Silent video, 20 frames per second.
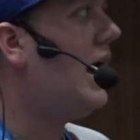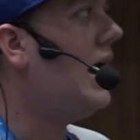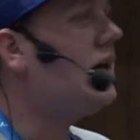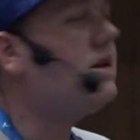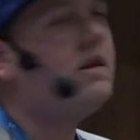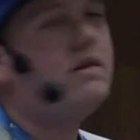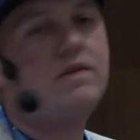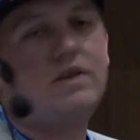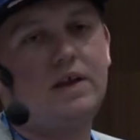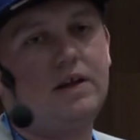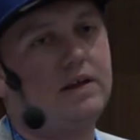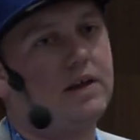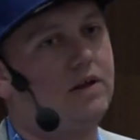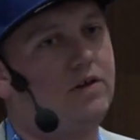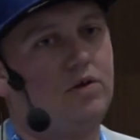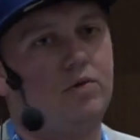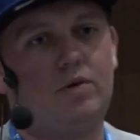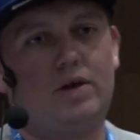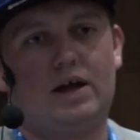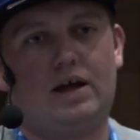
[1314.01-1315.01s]
Anything
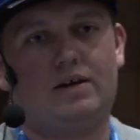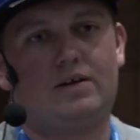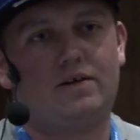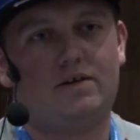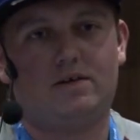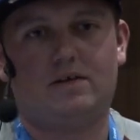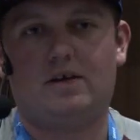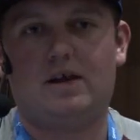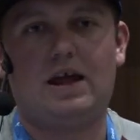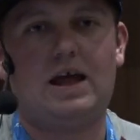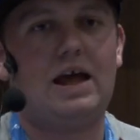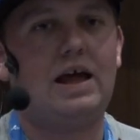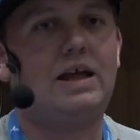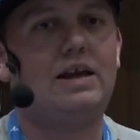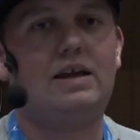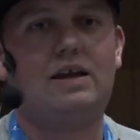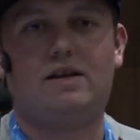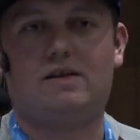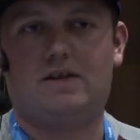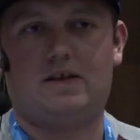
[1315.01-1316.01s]
that you get,
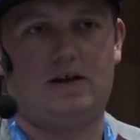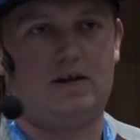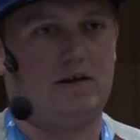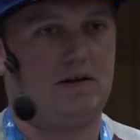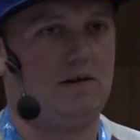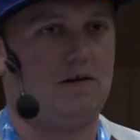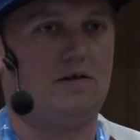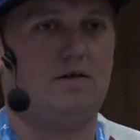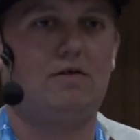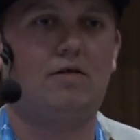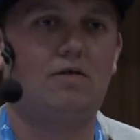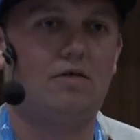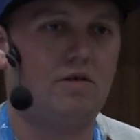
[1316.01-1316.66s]
anything,